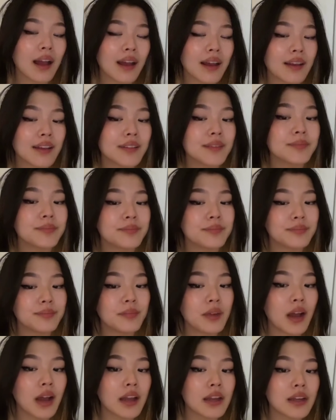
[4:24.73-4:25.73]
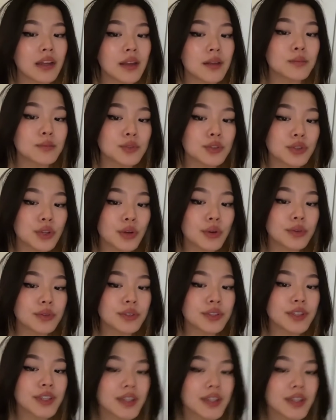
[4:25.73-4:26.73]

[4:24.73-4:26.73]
Hi, my name's Doechii.